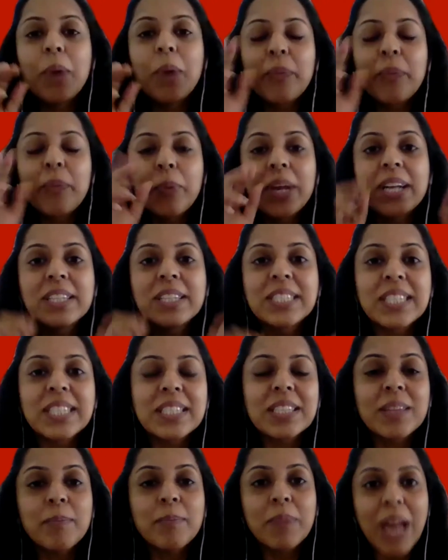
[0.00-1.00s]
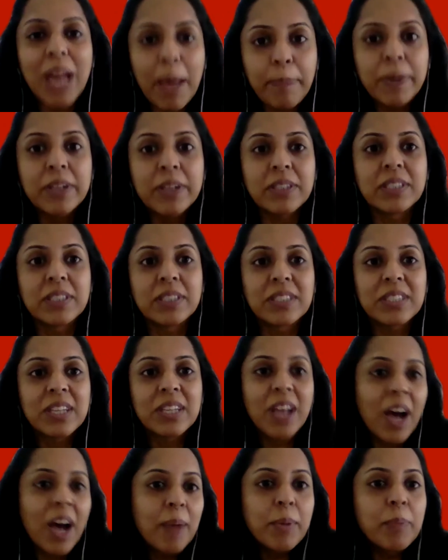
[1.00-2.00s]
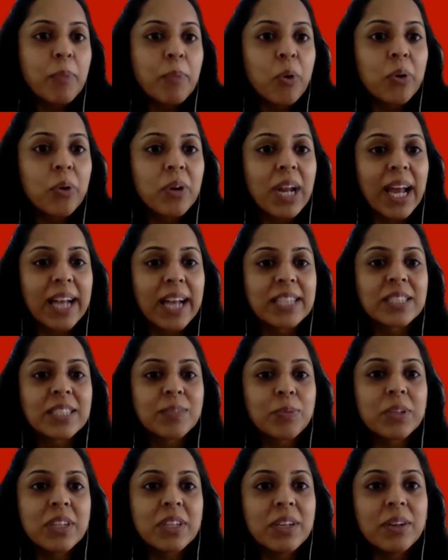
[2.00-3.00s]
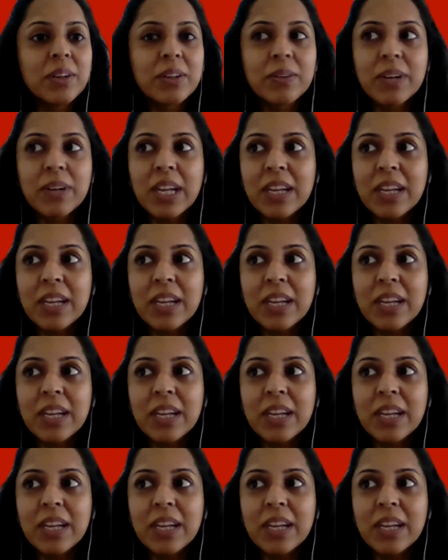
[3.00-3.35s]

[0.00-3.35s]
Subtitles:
consider them lepers. I mean, more or less. Wouldn't you agree?